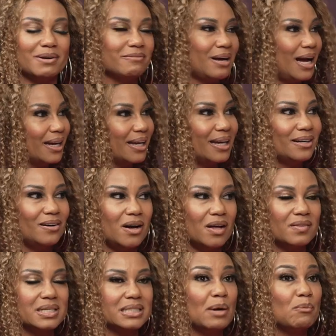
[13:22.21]
been rocking all
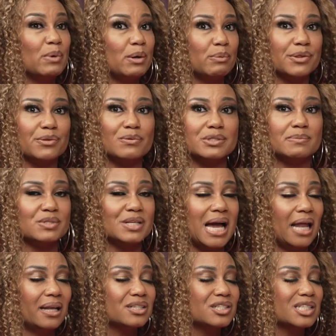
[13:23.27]
this time. We went through some
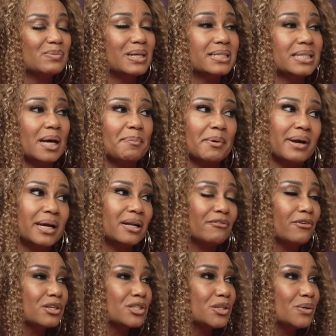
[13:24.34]
challenges. We separated
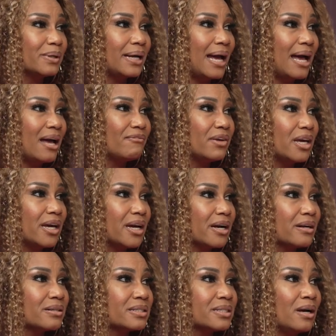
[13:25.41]
for 2.5
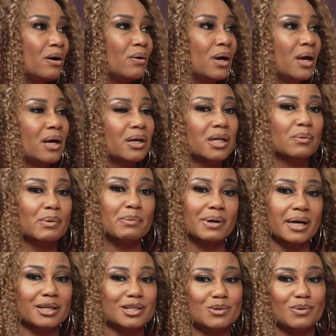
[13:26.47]
years. So, we were
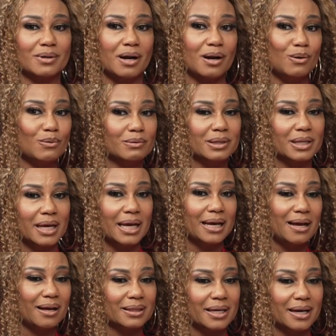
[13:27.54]
kind of doing our own thing
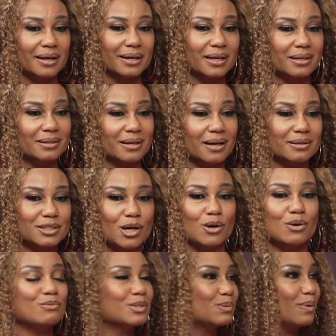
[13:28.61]
out there, getting our
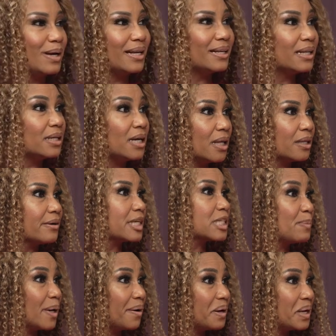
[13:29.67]
toes wet and other
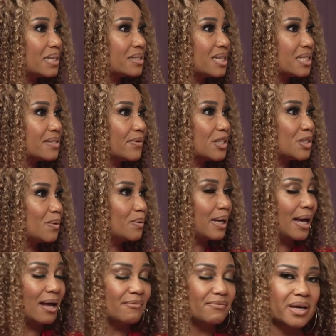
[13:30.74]
experiences for
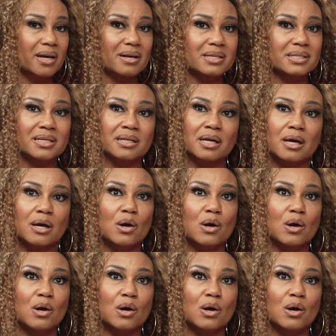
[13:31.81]
2.5 years, and